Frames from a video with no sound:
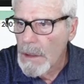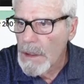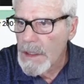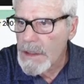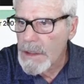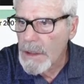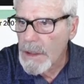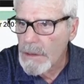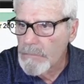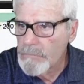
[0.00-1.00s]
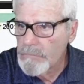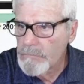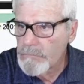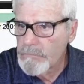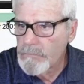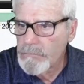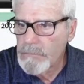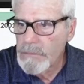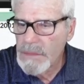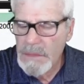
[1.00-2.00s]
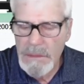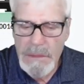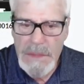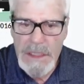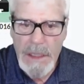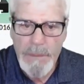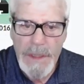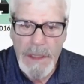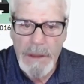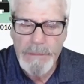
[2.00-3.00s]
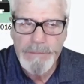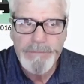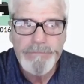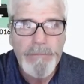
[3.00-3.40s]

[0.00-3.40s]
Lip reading: Let's look at something,